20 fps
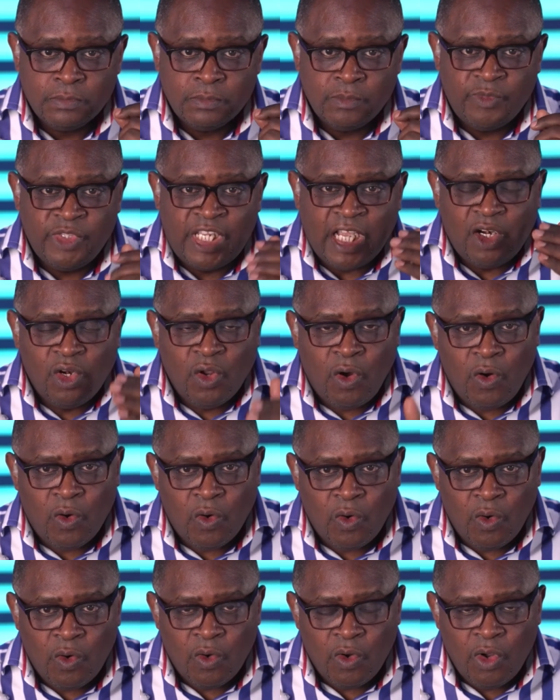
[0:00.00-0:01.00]
The
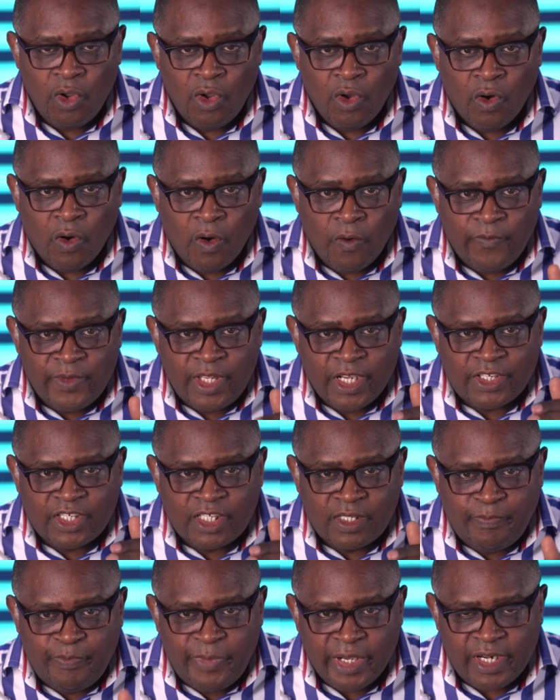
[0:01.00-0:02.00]
law of the
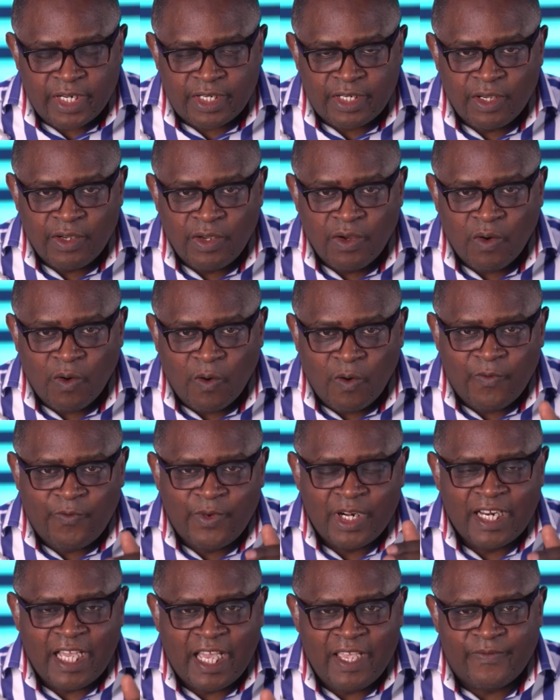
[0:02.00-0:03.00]
Spirit of
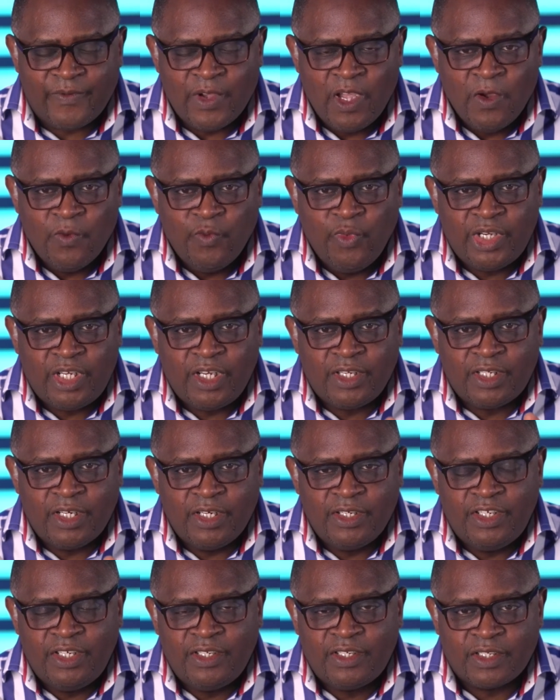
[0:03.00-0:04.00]
life, which is in
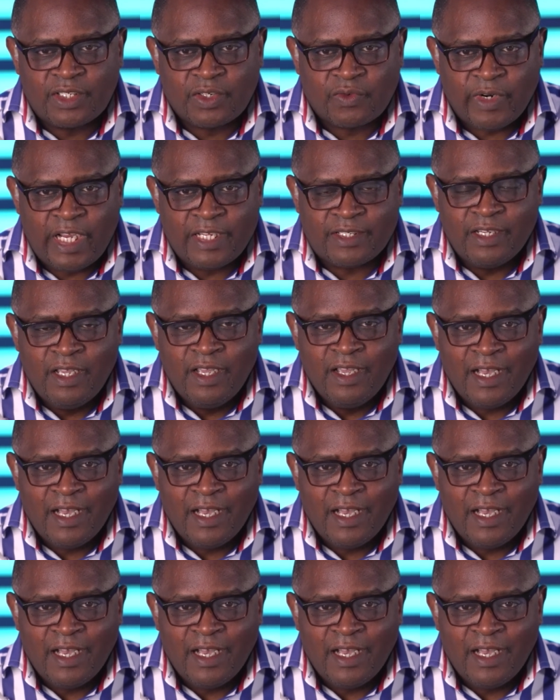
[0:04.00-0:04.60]
Jesus Christ,